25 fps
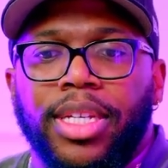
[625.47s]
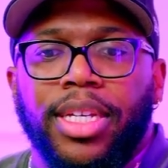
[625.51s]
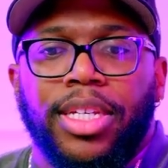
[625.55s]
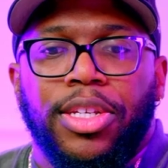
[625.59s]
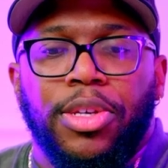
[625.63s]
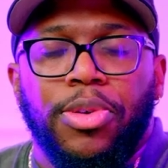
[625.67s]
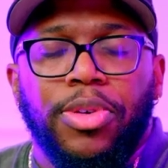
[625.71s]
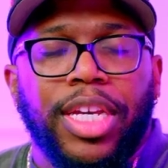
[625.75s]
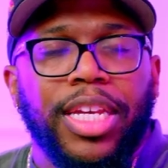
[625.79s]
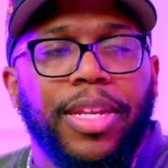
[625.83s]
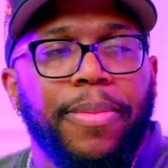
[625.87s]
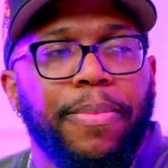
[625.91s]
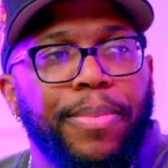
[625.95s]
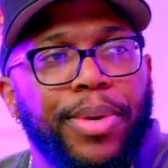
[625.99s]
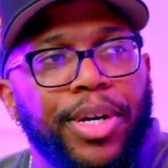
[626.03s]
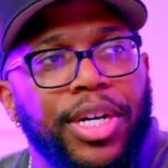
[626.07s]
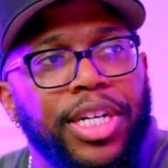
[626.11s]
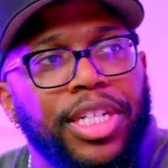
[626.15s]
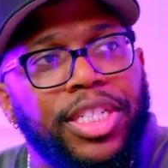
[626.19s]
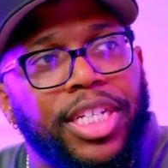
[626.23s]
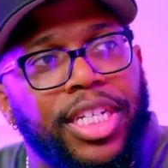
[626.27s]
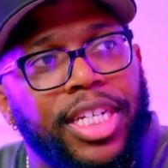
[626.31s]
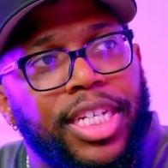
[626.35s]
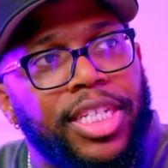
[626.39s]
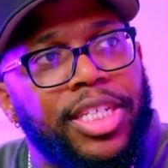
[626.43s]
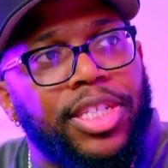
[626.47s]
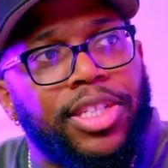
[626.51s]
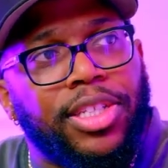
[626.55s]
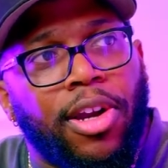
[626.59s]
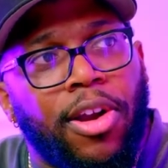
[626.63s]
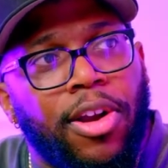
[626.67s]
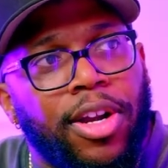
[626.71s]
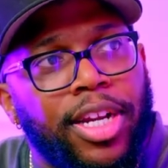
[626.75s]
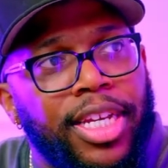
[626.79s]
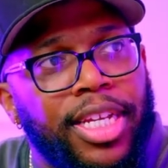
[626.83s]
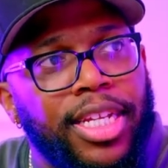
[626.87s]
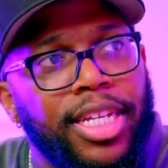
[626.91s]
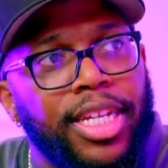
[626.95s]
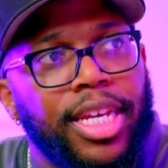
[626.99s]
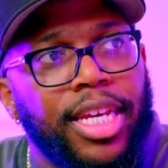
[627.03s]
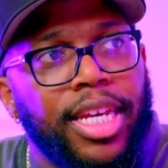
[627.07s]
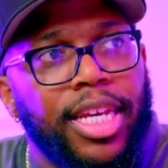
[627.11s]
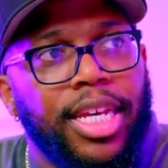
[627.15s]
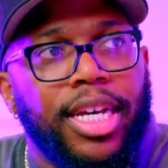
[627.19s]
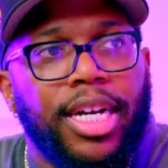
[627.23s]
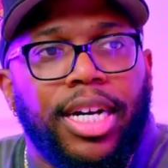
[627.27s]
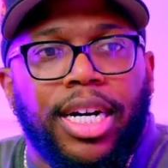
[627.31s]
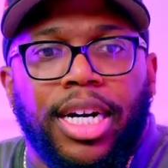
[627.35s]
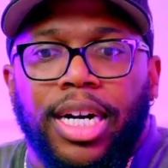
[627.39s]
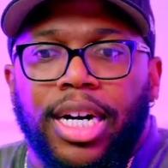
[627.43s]
You can push it and start it,
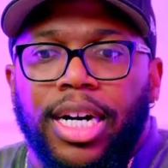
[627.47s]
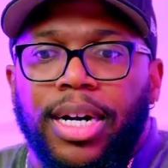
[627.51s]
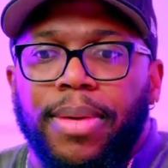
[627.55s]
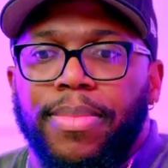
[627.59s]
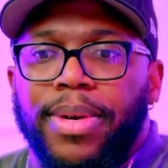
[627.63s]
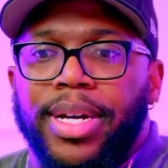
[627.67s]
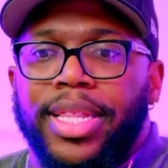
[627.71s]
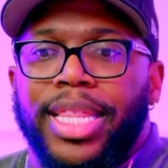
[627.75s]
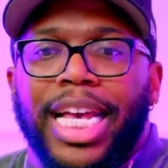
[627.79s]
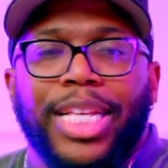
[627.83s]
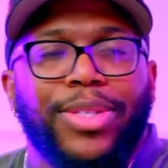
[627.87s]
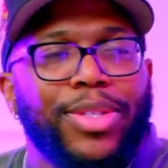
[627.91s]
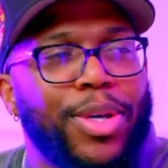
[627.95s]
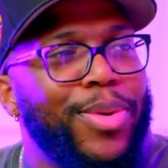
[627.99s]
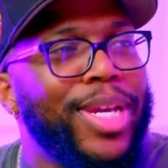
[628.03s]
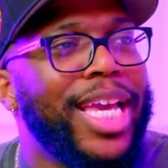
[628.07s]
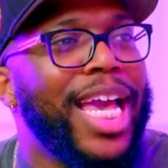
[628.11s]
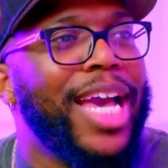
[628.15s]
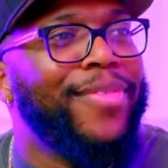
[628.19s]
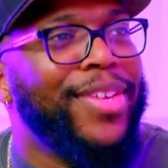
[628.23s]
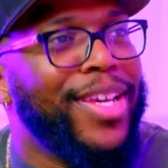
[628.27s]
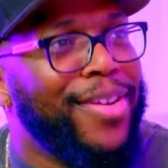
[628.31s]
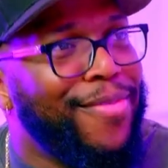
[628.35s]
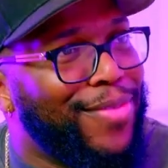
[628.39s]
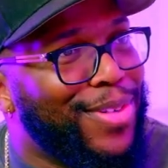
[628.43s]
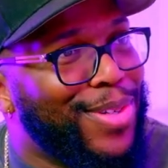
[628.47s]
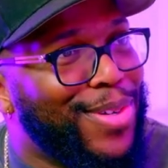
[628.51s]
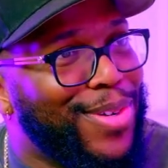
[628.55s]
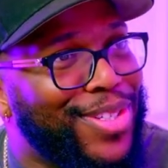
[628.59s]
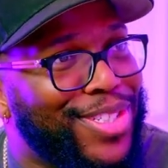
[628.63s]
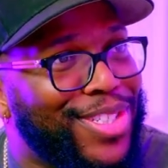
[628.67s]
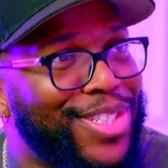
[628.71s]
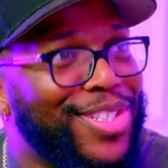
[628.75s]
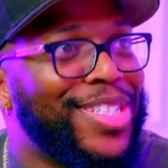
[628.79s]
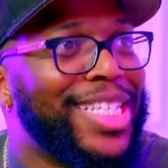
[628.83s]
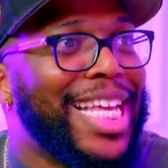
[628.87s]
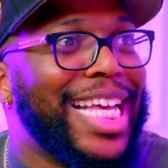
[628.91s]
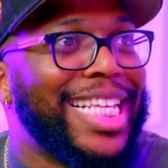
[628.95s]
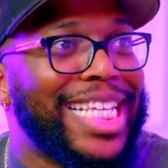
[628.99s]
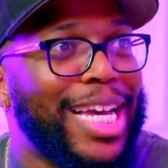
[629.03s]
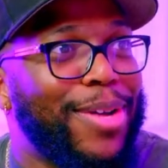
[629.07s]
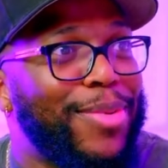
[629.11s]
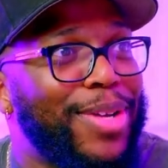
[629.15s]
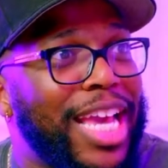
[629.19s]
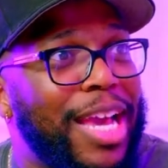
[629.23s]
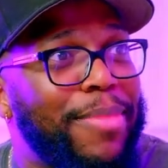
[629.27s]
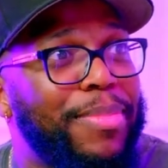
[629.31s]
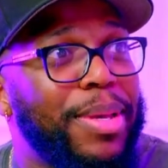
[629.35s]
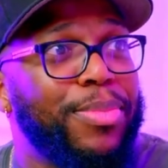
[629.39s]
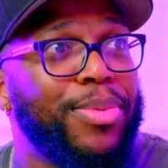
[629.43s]
but that's why we have influencers. That's how
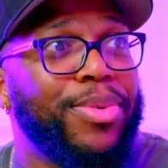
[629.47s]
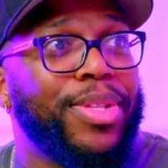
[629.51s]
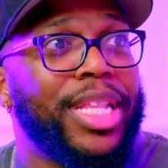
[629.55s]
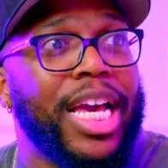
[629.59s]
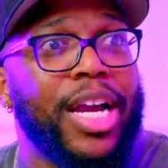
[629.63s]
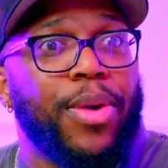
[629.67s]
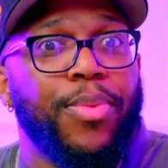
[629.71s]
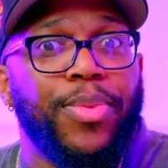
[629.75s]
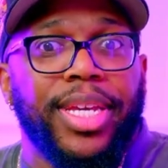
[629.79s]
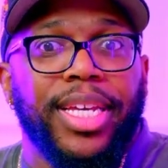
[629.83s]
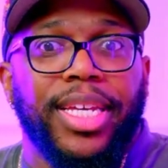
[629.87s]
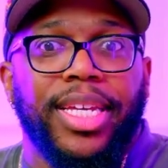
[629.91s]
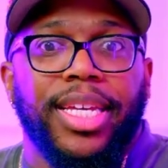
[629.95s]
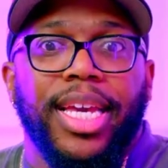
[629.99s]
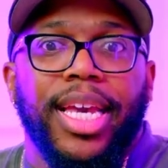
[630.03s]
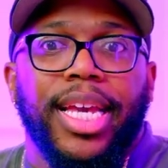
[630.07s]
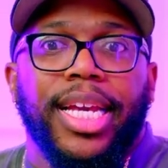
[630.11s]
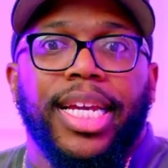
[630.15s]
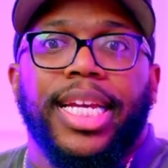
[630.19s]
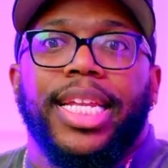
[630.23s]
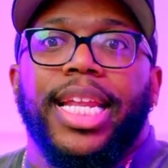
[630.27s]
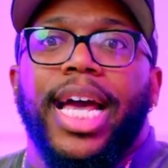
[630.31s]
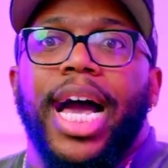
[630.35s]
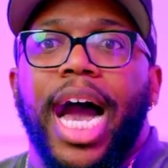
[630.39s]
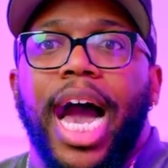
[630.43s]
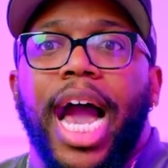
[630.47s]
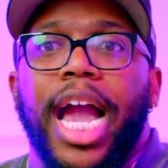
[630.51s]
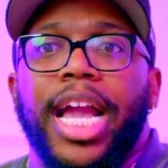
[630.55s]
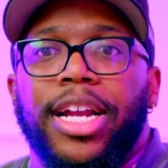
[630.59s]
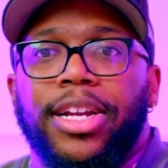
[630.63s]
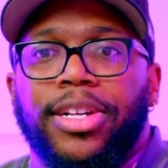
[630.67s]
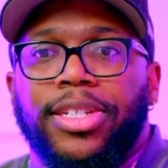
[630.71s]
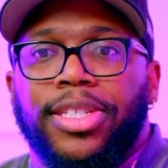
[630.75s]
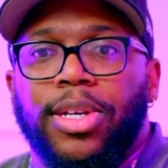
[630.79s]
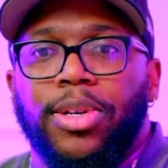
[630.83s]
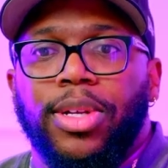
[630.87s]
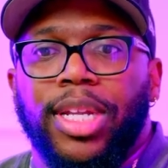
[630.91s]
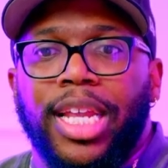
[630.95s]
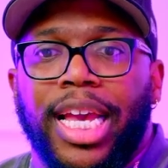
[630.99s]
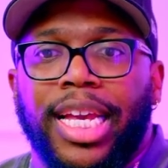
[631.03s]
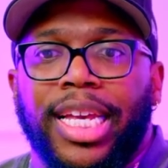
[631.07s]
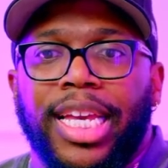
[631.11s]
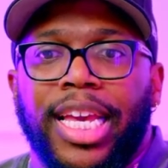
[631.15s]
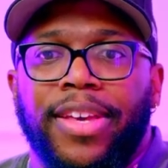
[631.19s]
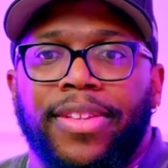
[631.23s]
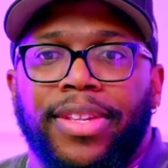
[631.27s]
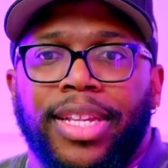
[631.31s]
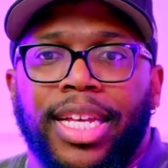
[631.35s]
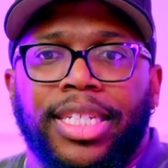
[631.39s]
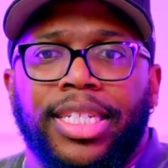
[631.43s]
we have people that we can hire. So like,
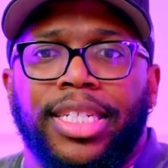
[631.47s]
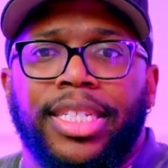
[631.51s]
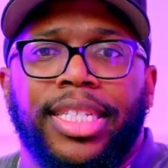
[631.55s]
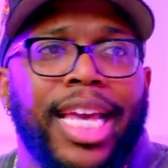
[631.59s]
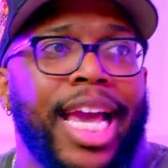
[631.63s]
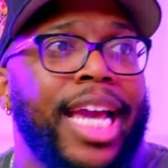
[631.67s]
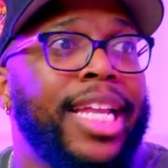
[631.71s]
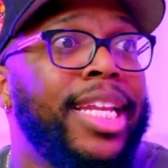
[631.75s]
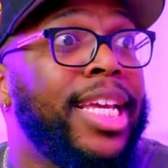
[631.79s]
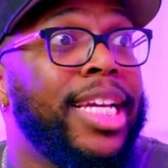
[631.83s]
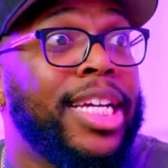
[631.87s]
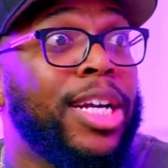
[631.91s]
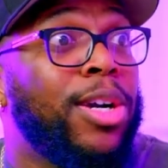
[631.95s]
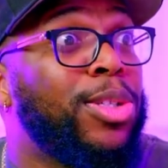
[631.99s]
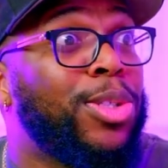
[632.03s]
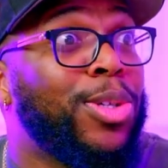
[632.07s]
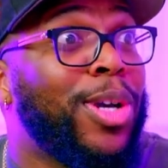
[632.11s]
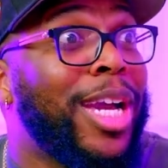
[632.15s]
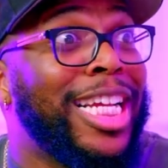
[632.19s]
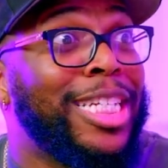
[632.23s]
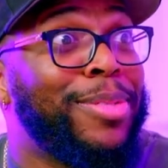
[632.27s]
let's just say I didn't go to a